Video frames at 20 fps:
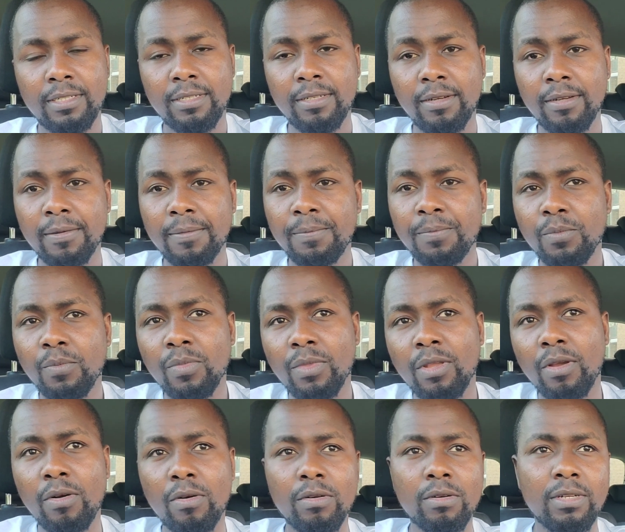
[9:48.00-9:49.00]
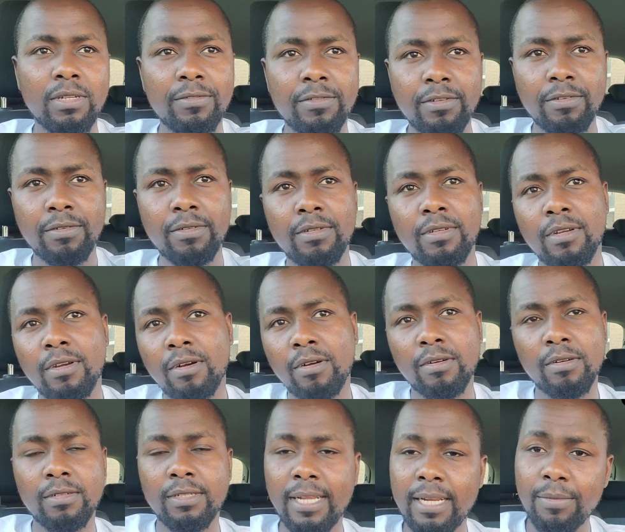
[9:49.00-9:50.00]
You know, or
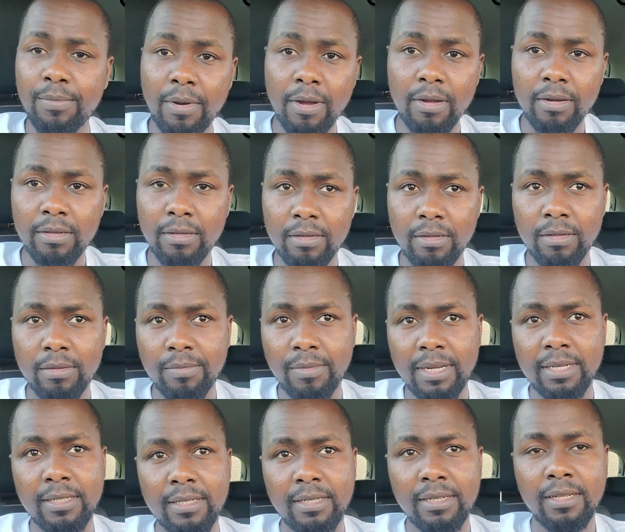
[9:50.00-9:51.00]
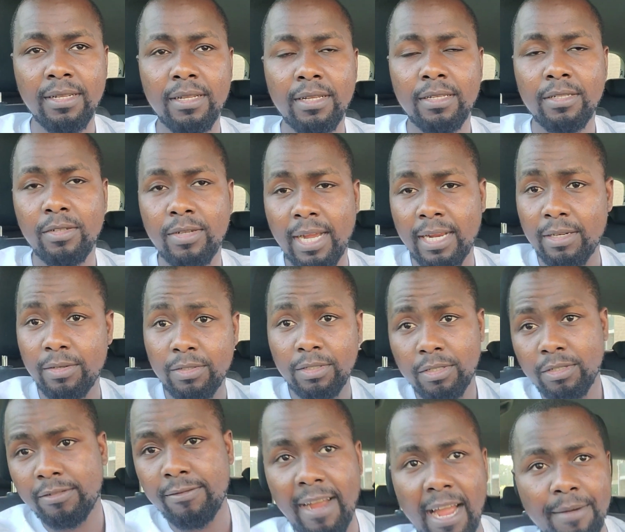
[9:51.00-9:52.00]
£10. But you can
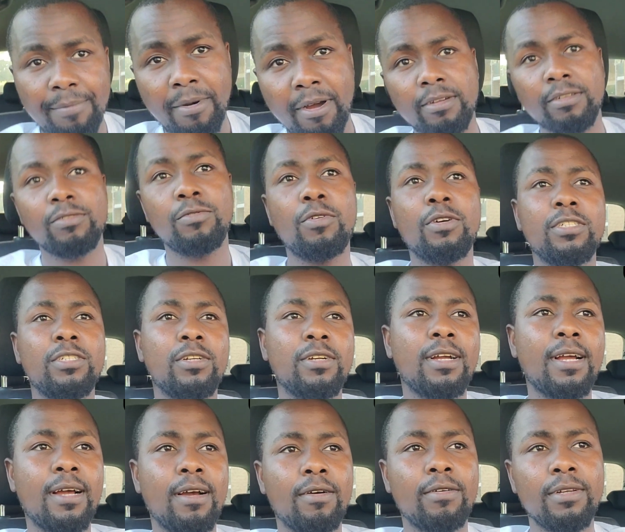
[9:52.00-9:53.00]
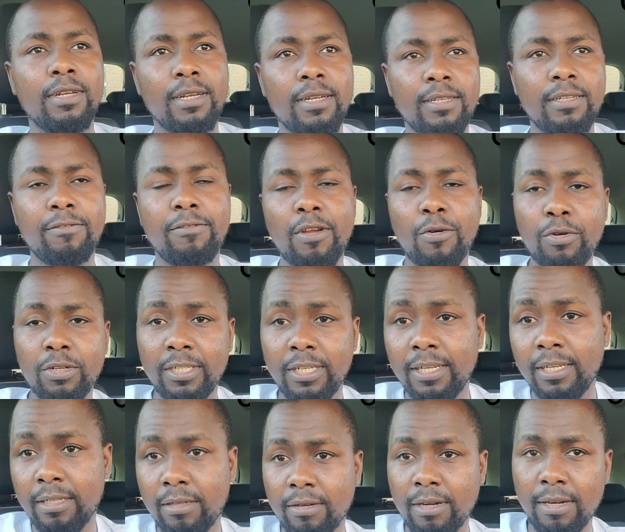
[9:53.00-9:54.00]
use £5 to wash your car if you're
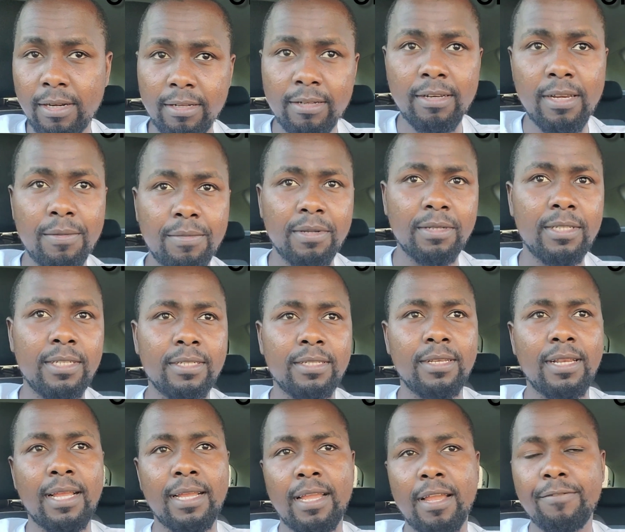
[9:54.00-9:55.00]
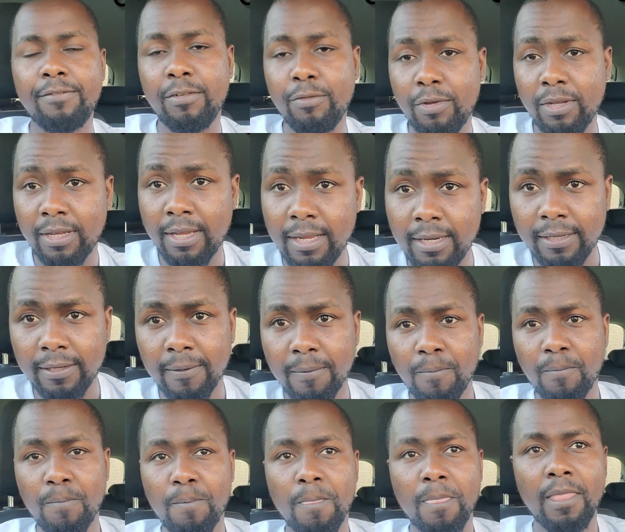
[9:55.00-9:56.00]
washing it on a regular basis, like every weekend.
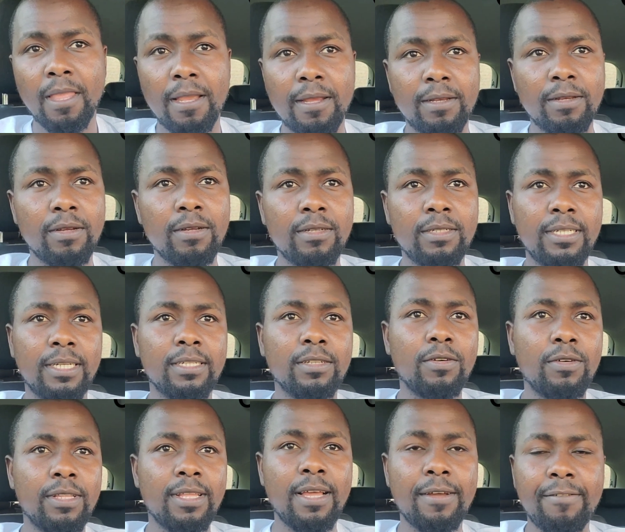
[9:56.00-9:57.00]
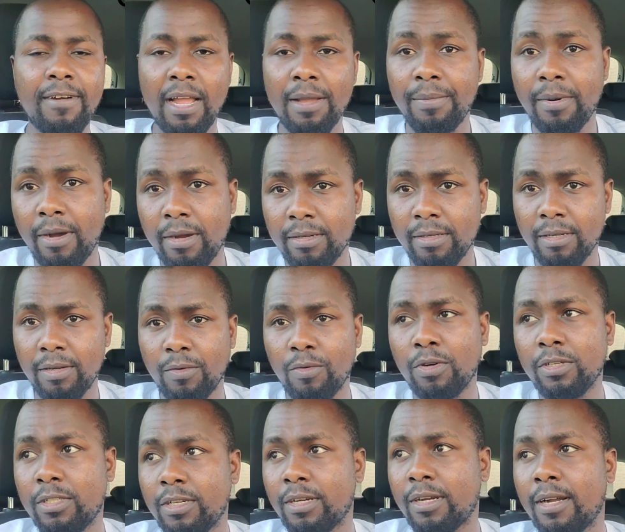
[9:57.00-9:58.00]
Just go there, £5,
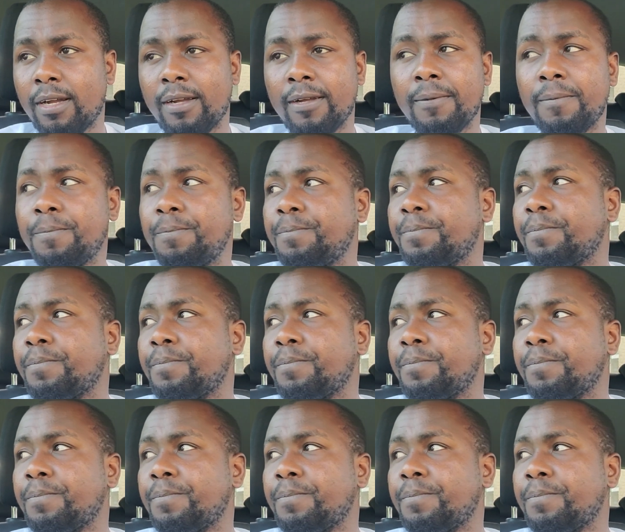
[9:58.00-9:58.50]
wash your car.